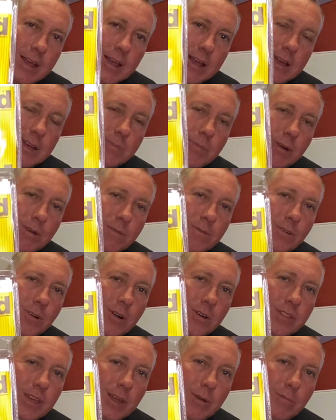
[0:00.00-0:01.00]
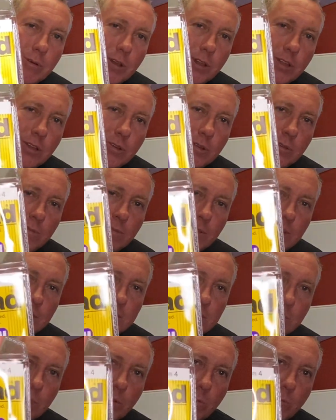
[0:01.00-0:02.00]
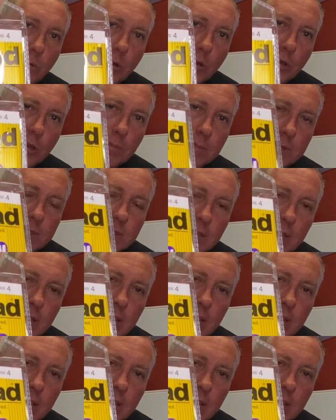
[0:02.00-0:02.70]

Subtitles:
I find they're really good for using with worms.